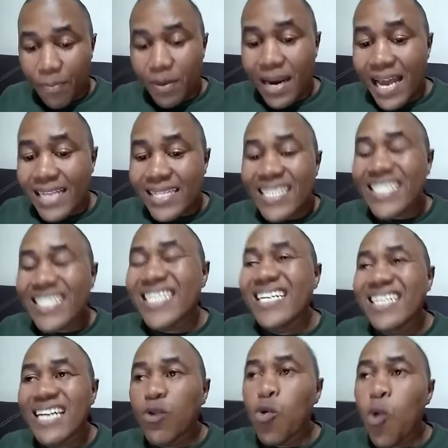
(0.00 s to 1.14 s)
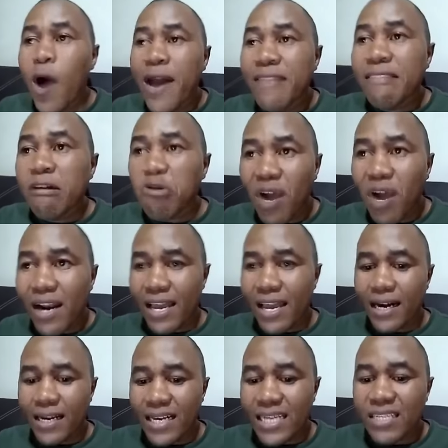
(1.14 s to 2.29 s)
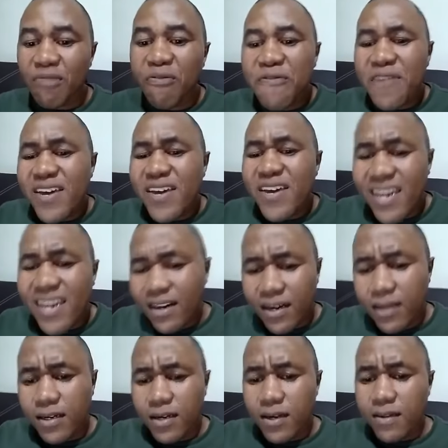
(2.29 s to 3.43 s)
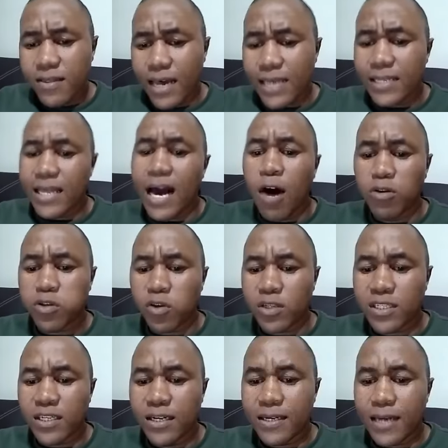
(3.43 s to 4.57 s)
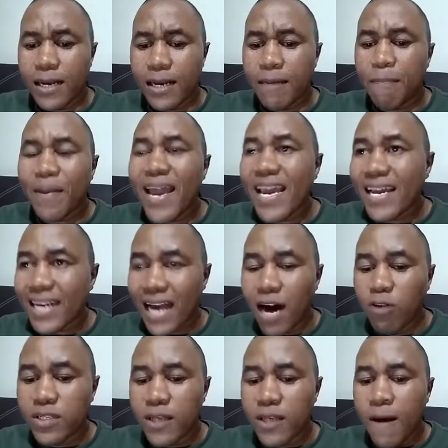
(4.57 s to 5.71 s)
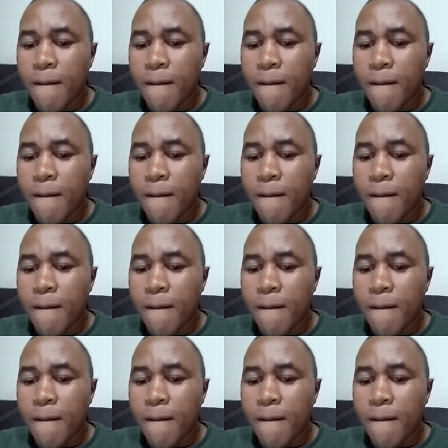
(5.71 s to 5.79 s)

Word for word: Let the children who are in the rural areas feel that there are also children playgrounds